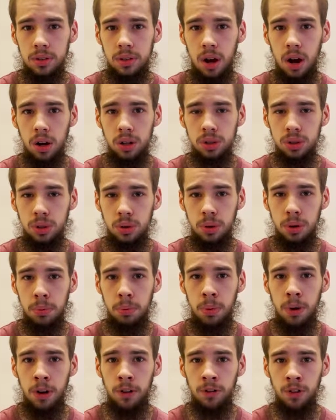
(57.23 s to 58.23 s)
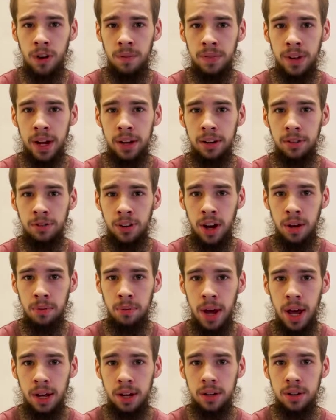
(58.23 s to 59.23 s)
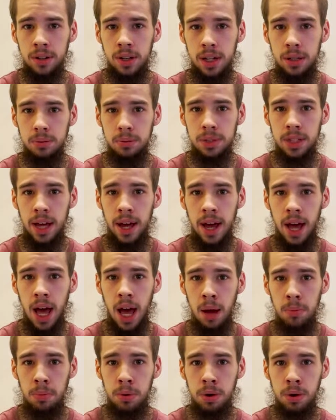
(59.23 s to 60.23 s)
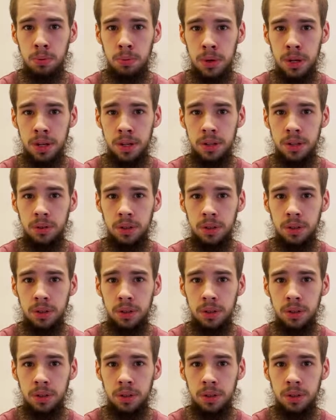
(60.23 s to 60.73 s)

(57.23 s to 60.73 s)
Also, a report from 9 to 5 Mac claims that Apple will be